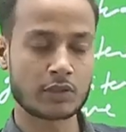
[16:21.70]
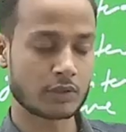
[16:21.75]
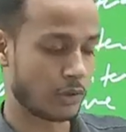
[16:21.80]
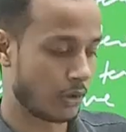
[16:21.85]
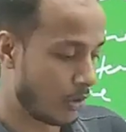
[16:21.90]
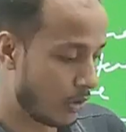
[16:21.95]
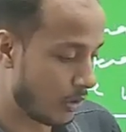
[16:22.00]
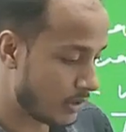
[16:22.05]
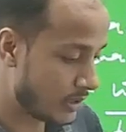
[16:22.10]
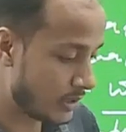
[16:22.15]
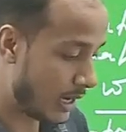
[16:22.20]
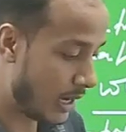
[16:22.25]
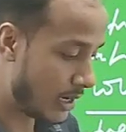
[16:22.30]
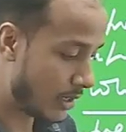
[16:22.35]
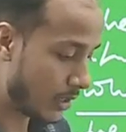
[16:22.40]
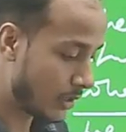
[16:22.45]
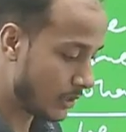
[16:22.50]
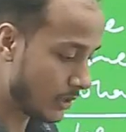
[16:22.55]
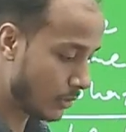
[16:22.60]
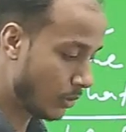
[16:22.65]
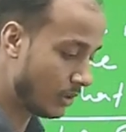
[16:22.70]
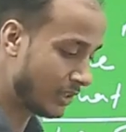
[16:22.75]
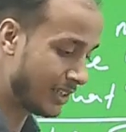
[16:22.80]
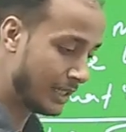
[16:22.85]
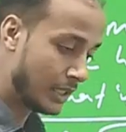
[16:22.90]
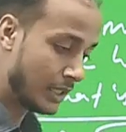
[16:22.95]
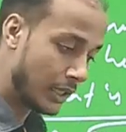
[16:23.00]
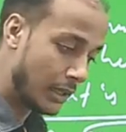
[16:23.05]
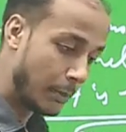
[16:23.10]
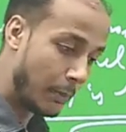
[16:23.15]
thoughts are the
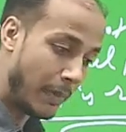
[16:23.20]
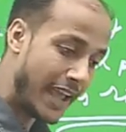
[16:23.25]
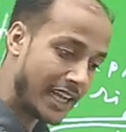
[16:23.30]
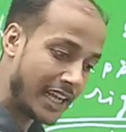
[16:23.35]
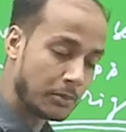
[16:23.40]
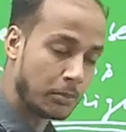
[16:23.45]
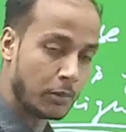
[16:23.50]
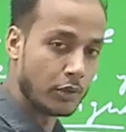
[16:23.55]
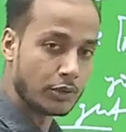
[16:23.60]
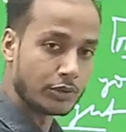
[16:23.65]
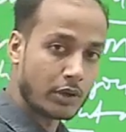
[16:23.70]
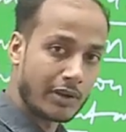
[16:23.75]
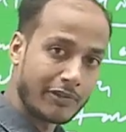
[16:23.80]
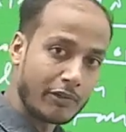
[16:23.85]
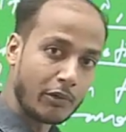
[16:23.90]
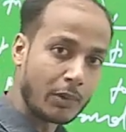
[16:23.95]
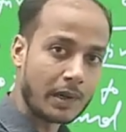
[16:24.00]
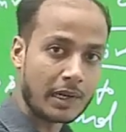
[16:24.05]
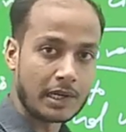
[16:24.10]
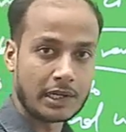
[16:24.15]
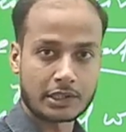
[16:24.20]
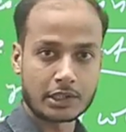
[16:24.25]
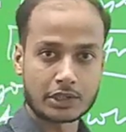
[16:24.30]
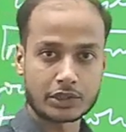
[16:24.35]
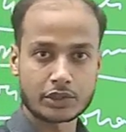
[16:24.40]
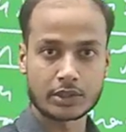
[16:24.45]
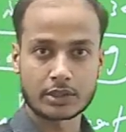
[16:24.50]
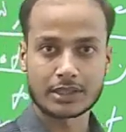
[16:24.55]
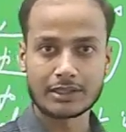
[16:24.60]
backbones of good literature.